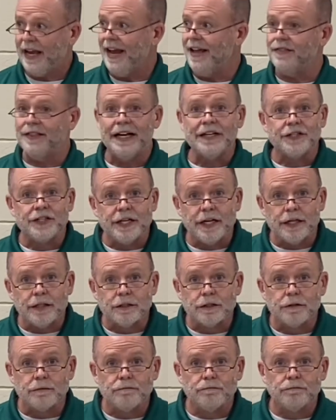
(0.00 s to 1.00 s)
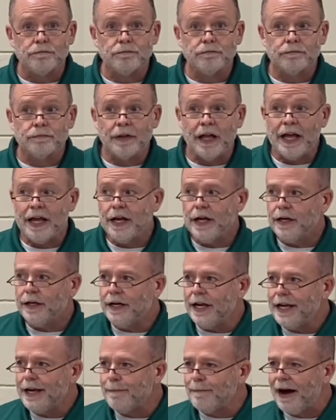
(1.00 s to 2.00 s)
And that's it.
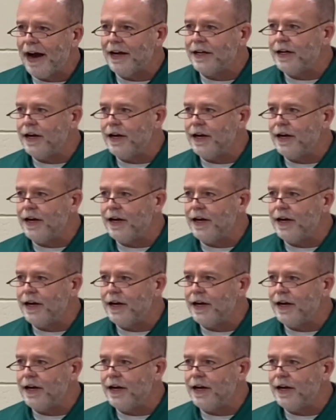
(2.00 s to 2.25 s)
Nehemiah